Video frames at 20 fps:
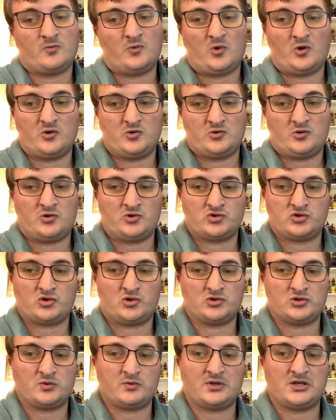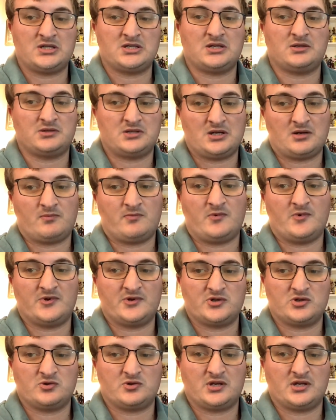or all social media and check
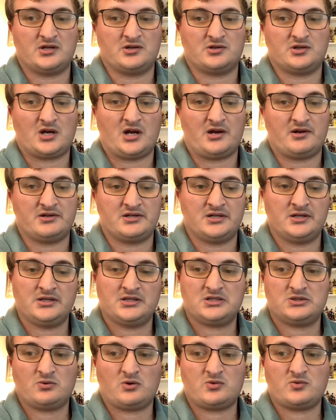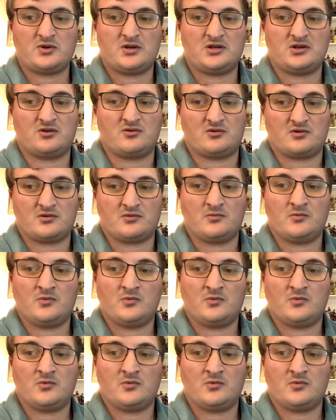your Kari sports and your